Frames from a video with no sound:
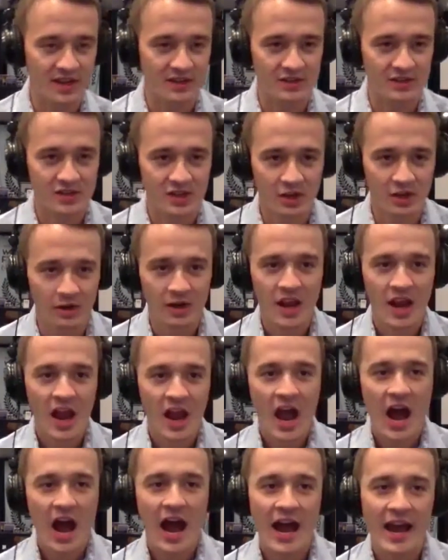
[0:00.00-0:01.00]
And so
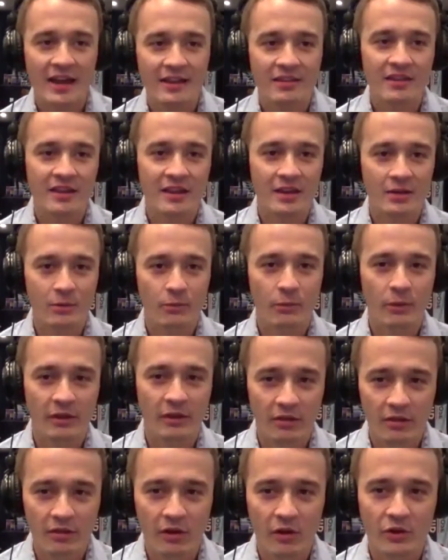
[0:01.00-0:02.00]
I think
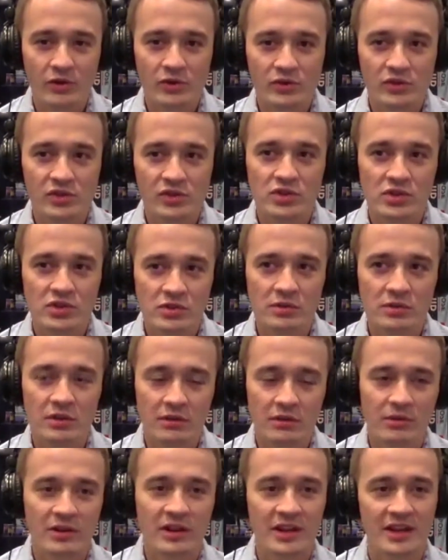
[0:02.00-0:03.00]
with those 2 to
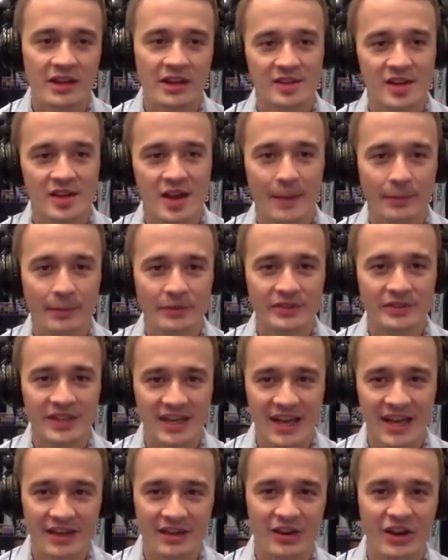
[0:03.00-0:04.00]
3 things coupled
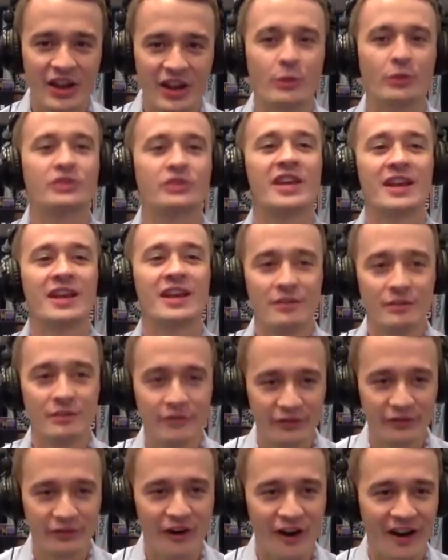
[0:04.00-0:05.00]
together, it will take you
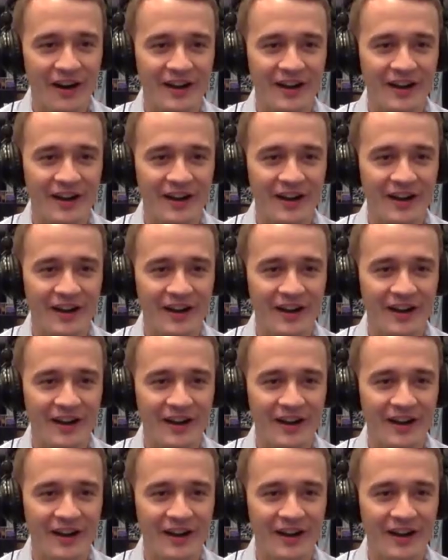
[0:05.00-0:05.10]
far.